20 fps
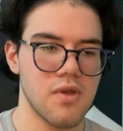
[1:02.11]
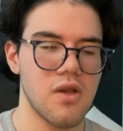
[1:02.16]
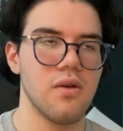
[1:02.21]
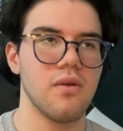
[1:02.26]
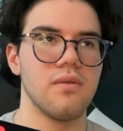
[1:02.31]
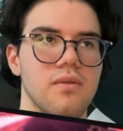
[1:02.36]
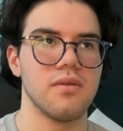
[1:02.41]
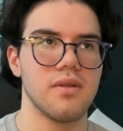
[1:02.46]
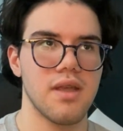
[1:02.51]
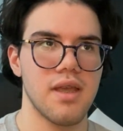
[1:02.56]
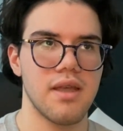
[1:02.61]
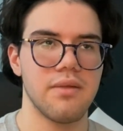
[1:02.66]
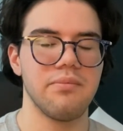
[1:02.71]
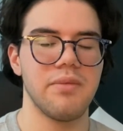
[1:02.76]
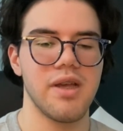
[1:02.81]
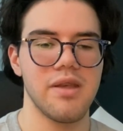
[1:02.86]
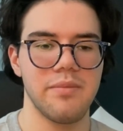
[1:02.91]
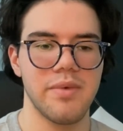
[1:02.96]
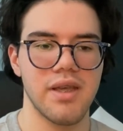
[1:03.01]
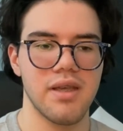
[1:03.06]
Oh, and
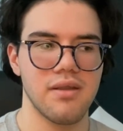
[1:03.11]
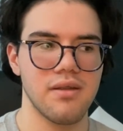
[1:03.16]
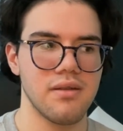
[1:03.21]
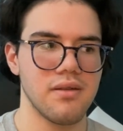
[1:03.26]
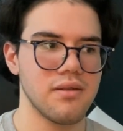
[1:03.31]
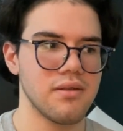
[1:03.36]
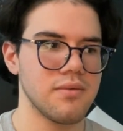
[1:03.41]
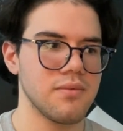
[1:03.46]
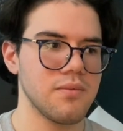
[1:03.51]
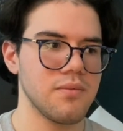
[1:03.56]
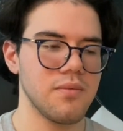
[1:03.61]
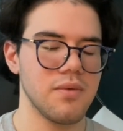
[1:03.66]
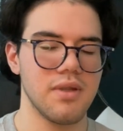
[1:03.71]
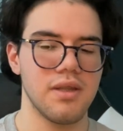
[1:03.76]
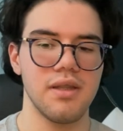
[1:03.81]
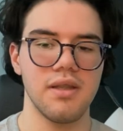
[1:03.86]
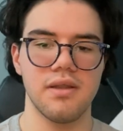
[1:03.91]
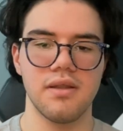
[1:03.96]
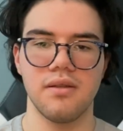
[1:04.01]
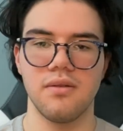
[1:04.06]
My Bad with
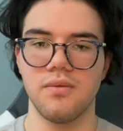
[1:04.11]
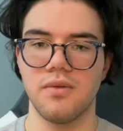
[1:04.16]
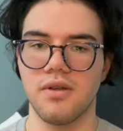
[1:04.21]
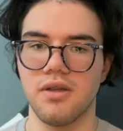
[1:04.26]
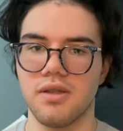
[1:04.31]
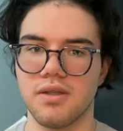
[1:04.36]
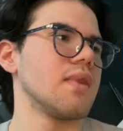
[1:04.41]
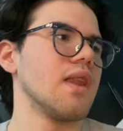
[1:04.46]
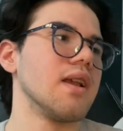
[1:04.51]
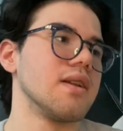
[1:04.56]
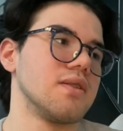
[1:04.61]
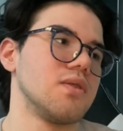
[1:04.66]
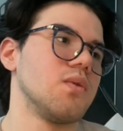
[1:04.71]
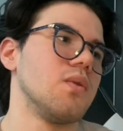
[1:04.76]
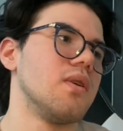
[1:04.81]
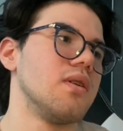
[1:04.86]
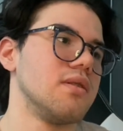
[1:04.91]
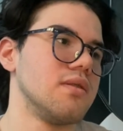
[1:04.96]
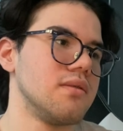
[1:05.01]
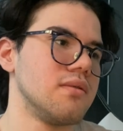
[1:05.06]
Ethan Ross. Next
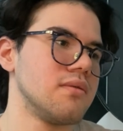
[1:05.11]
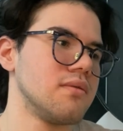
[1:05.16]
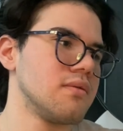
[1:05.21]
one.